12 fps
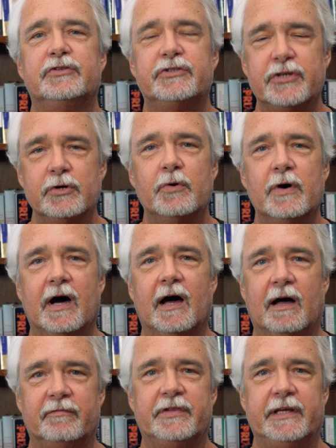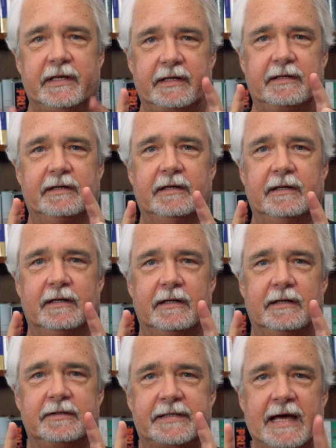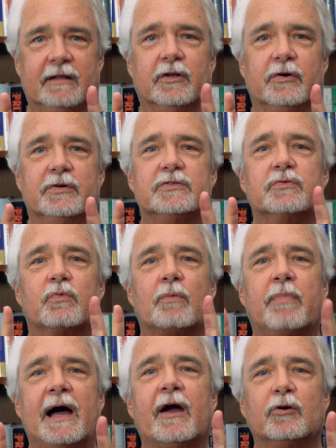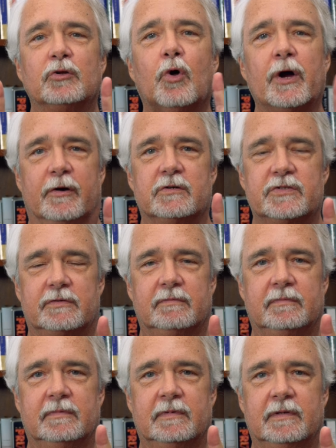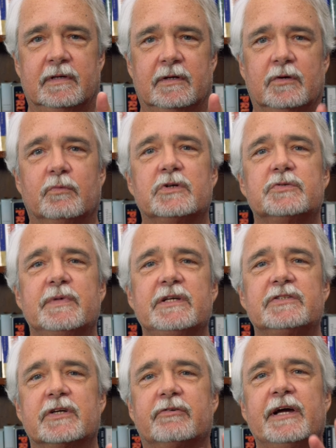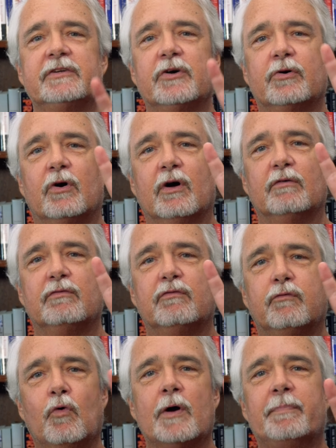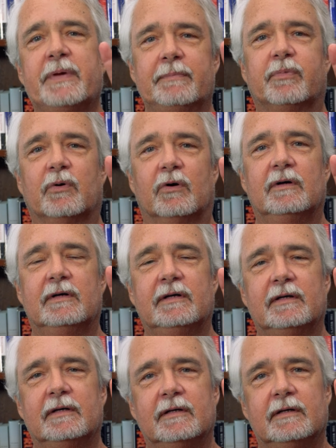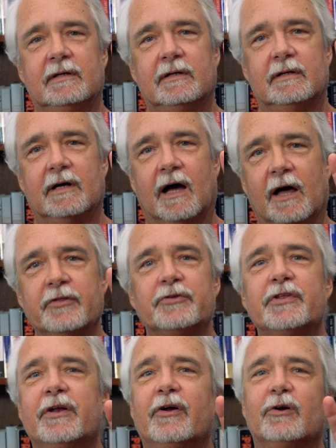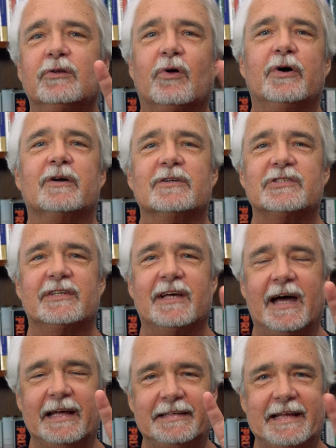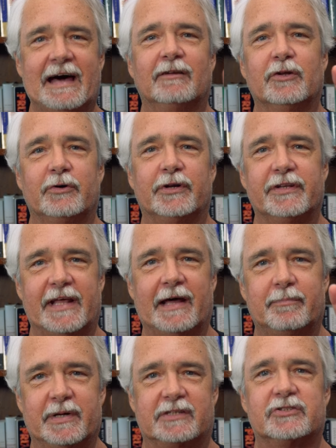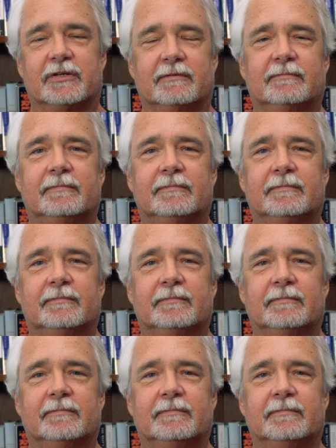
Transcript: Two of the downloads were by her lawyers, which means a grand total of four people other than her lawyers had downloaded that picture.